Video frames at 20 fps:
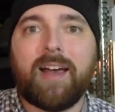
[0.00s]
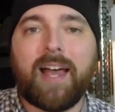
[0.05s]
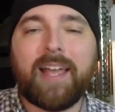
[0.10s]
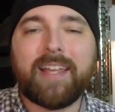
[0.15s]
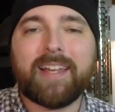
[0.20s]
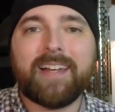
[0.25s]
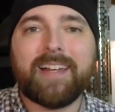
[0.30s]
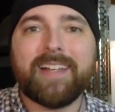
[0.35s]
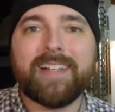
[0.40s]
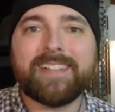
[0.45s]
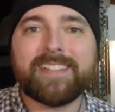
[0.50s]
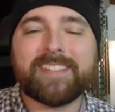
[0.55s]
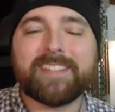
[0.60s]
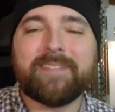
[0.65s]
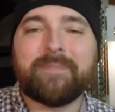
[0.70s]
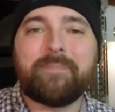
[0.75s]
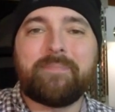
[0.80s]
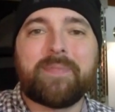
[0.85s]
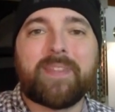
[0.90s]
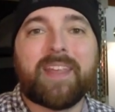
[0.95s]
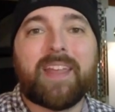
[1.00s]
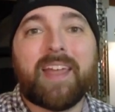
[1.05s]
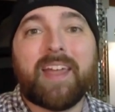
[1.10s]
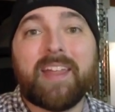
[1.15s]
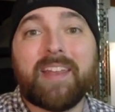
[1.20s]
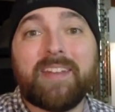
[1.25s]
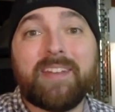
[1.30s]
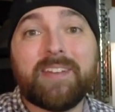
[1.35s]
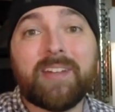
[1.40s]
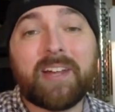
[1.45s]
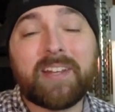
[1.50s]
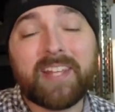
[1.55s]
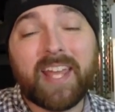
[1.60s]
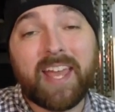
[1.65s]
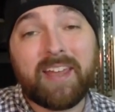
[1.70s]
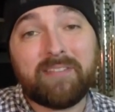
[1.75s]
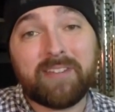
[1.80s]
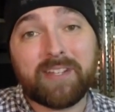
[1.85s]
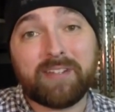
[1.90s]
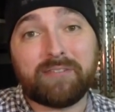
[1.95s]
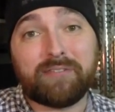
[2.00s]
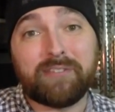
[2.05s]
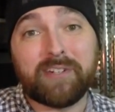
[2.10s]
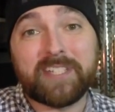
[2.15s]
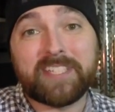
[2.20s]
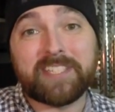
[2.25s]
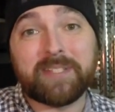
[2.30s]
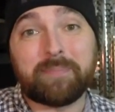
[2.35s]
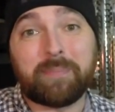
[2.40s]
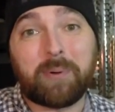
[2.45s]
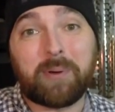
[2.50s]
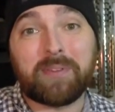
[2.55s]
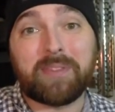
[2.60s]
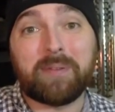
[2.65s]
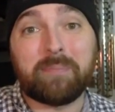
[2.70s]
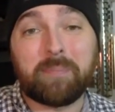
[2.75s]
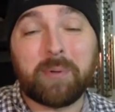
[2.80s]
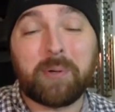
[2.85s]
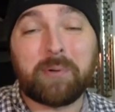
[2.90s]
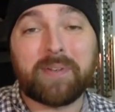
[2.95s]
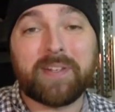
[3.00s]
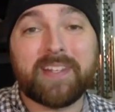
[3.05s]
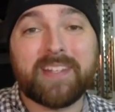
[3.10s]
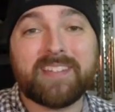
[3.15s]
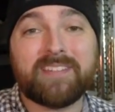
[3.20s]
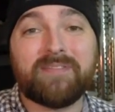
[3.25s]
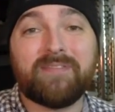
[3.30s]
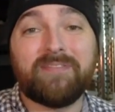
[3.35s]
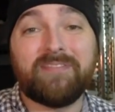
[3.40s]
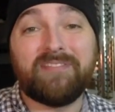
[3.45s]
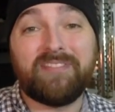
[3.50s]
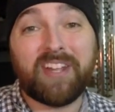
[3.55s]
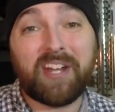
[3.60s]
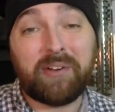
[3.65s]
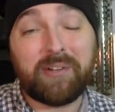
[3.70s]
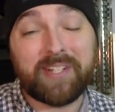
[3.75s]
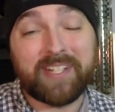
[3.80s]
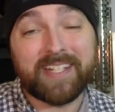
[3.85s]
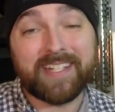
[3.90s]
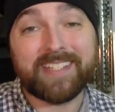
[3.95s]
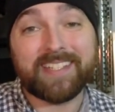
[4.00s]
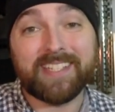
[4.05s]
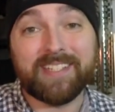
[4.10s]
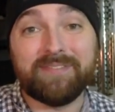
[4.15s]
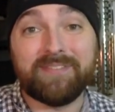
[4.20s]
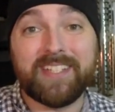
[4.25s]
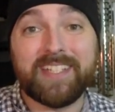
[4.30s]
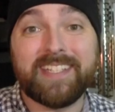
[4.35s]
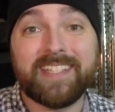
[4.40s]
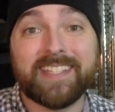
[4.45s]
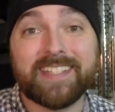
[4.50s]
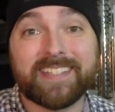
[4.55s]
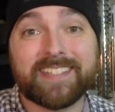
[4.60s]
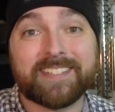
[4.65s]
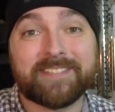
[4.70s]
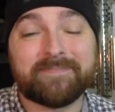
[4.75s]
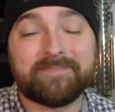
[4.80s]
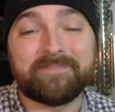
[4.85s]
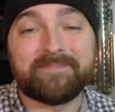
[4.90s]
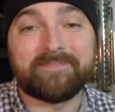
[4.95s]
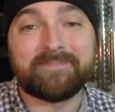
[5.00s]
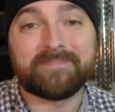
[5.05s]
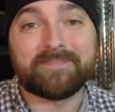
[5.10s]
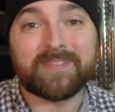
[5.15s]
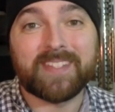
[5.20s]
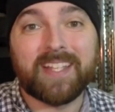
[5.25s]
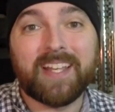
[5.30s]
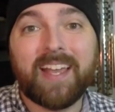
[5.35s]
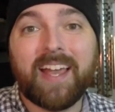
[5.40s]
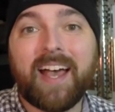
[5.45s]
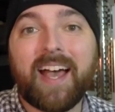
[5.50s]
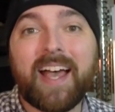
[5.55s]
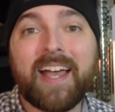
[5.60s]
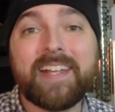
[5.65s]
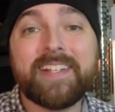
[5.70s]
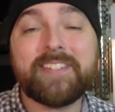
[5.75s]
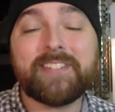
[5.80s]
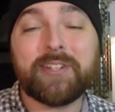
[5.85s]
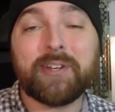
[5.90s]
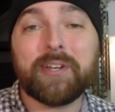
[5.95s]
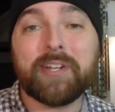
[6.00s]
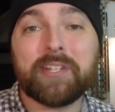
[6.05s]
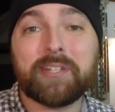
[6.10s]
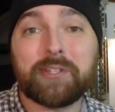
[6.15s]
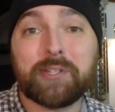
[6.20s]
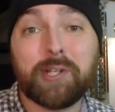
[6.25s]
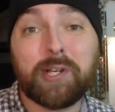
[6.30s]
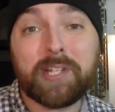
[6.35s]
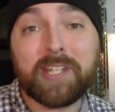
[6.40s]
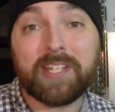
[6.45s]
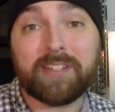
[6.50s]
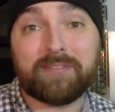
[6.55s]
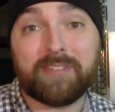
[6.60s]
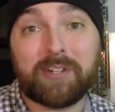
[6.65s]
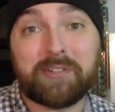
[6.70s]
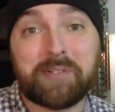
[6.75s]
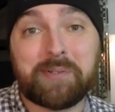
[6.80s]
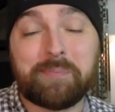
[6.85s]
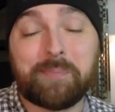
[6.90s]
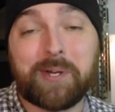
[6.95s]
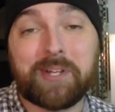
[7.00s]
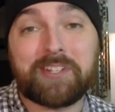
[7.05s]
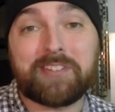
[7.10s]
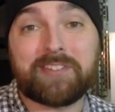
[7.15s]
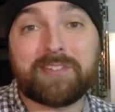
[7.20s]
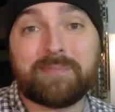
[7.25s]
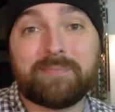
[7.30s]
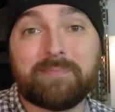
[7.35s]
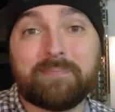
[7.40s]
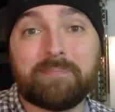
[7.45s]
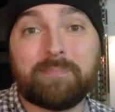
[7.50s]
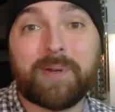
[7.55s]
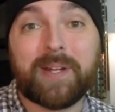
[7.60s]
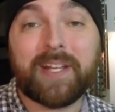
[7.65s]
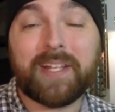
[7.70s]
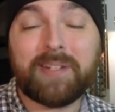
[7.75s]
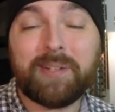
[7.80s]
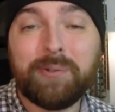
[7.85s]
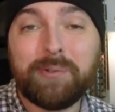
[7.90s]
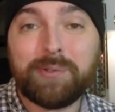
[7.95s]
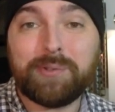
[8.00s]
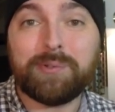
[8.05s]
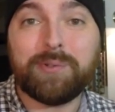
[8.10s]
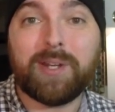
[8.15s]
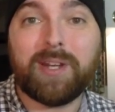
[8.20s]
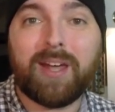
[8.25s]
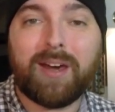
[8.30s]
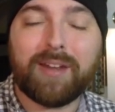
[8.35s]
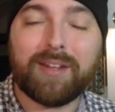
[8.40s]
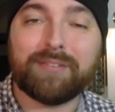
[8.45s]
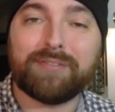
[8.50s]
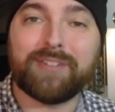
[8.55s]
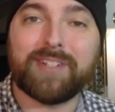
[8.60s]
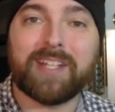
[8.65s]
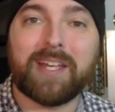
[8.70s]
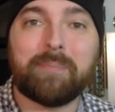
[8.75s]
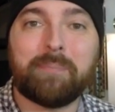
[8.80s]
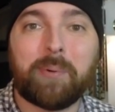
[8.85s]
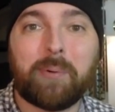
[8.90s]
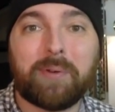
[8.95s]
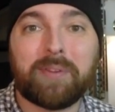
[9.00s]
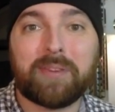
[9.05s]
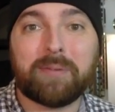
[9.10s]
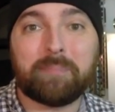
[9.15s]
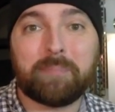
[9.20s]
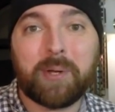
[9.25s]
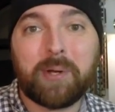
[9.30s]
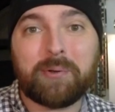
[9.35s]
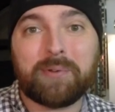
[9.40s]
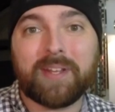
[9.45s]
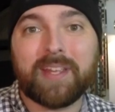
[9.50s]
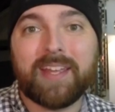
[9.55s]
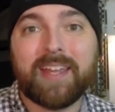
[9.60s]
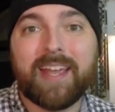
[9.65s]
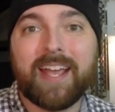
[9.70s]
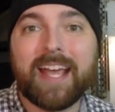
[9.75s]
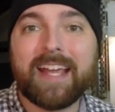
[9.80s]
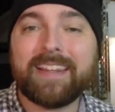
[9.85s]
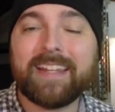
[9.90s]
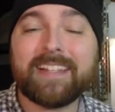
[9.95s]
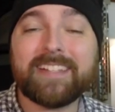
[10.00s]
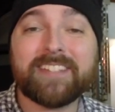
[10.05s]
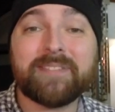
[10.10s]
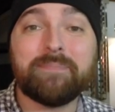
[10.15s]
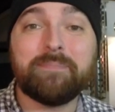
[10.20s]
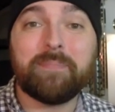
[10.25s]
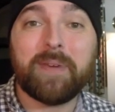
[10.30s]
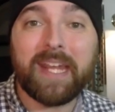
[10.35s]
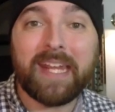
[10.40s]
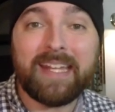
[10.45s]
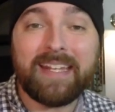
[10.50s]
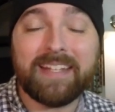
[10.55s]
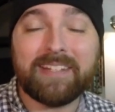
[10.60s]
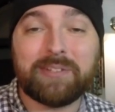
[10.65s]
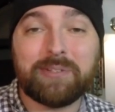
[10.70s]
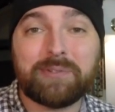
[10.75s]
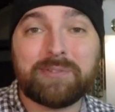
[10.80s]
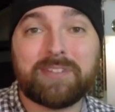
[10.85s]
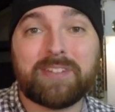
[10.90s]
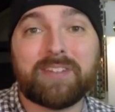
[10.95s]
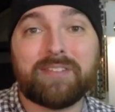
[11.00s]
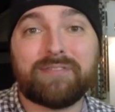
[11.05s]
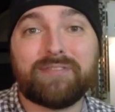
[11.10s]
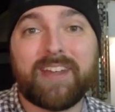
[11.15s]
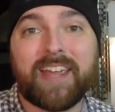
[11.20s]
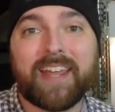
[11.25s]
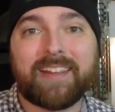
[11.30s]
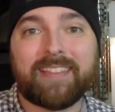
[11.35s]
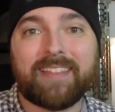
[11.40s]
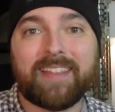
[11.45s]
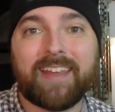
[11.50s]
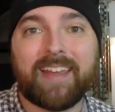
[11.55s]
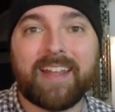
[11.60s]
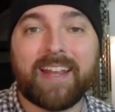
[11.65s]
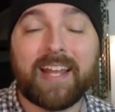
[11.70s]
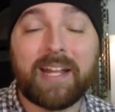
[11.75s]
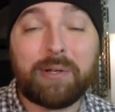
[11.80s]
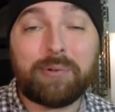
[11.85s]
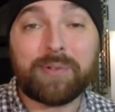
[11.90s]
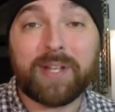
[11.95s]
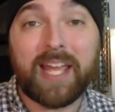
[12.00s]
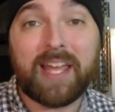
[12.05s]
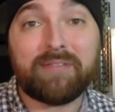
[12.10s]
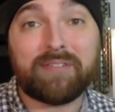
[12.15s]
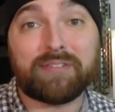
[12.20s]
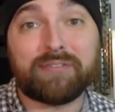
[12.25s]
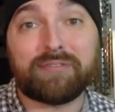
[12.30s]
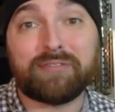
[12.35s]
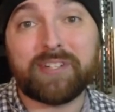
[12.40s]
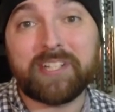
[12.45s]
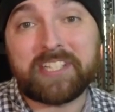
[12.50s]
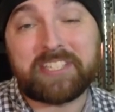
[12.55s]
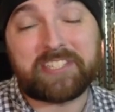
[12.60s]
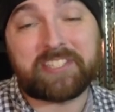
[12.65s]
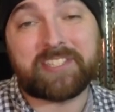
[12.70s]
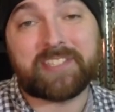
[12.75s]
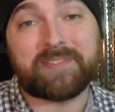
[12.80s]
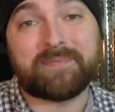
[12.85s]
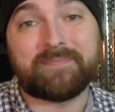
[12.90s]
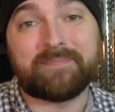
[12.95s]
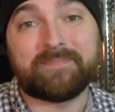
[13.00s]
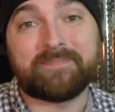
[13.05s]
Hi guys! Not having a fridge aboard the boat is very inconvenient. I enjoy cooking very much, but I don't do a lot of it aboard the boat, and that's mainly due to the fact that I don't have a fridge.